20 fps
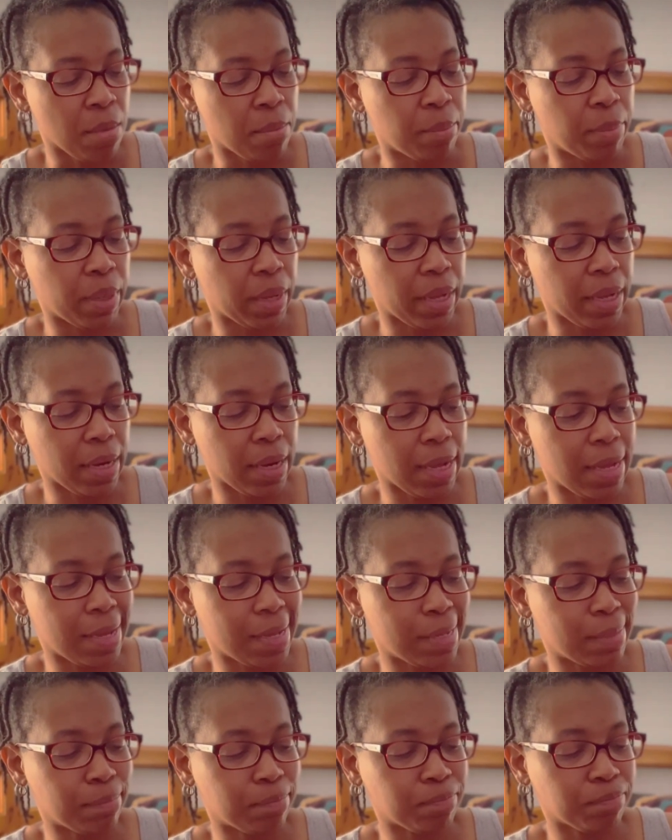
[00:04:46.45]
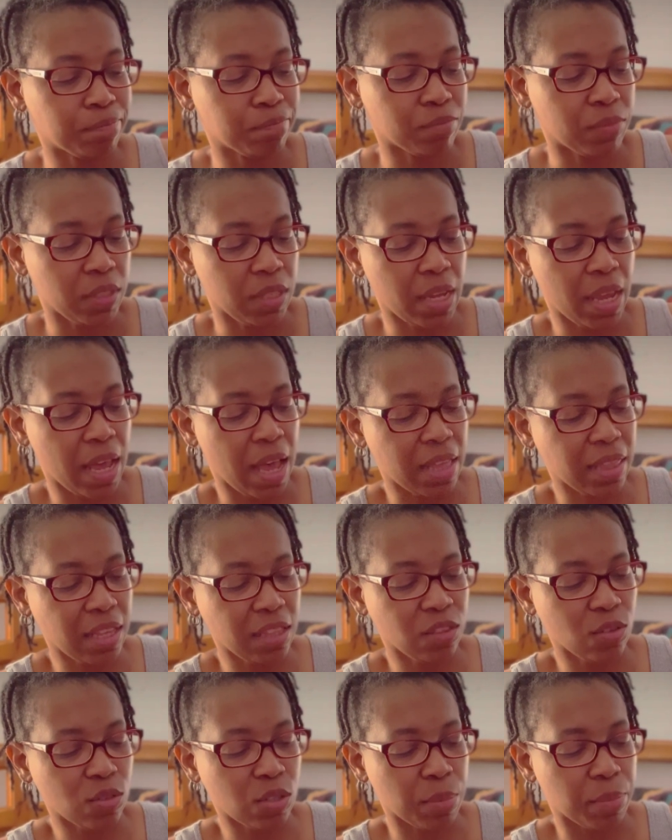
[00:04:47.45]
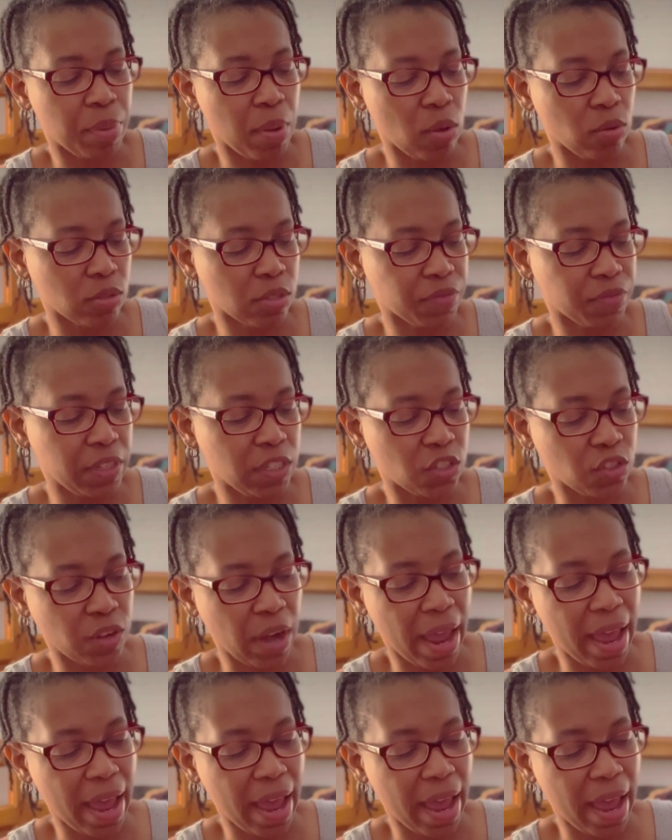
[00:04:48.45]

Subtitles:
But yeah, I think there's a pulse feature.